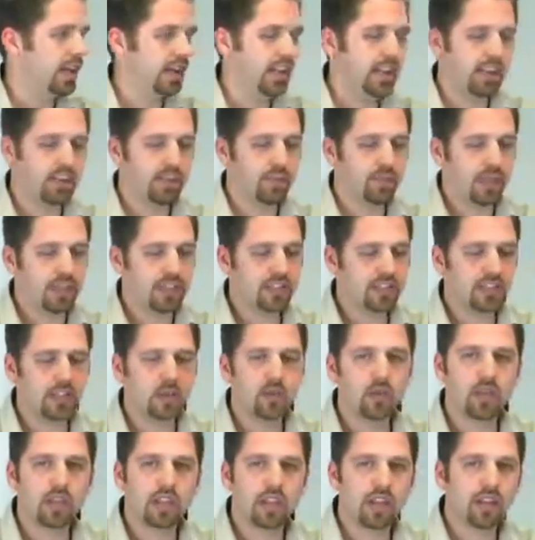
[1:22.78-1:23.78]
And basically
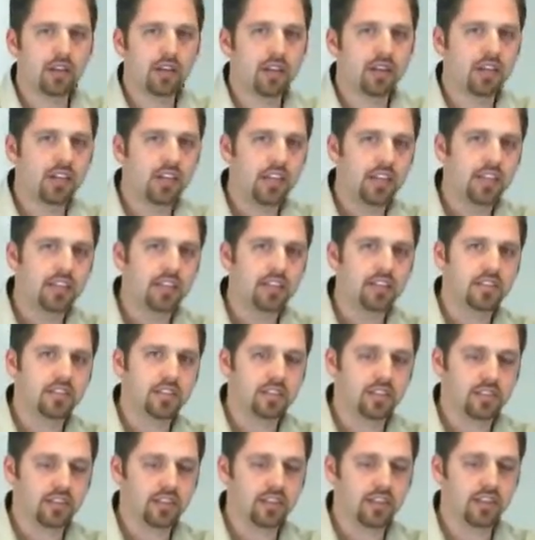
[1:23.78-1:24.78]
what that is
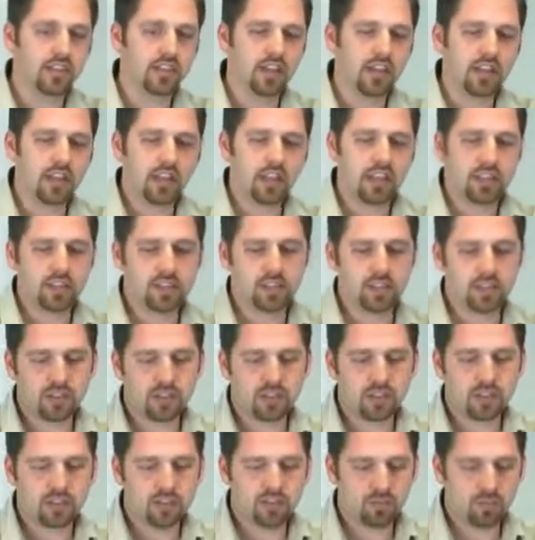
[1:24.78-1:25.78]
it's
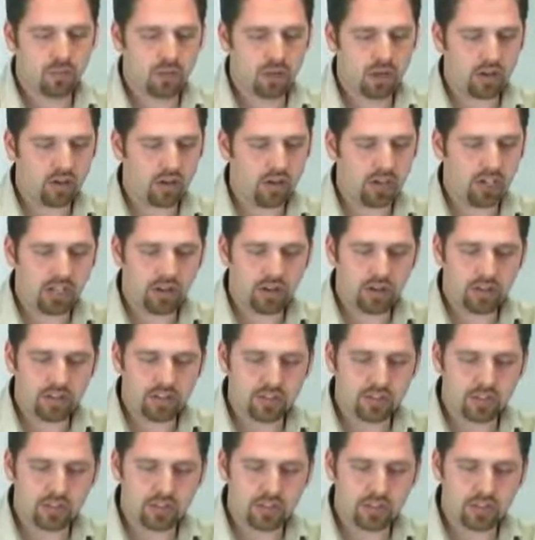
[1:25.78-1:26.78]
this model here
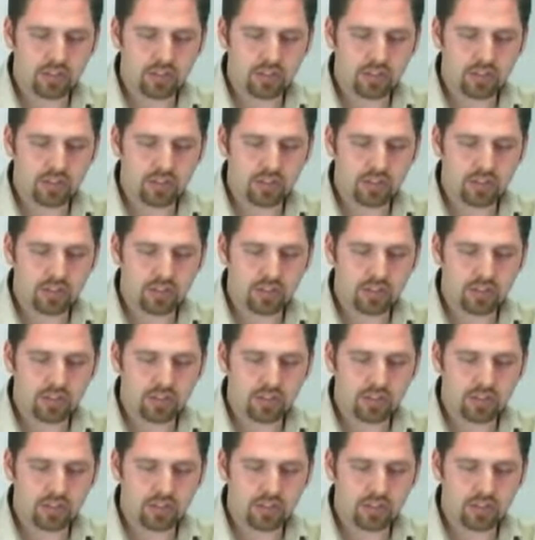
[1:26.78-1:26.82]
is our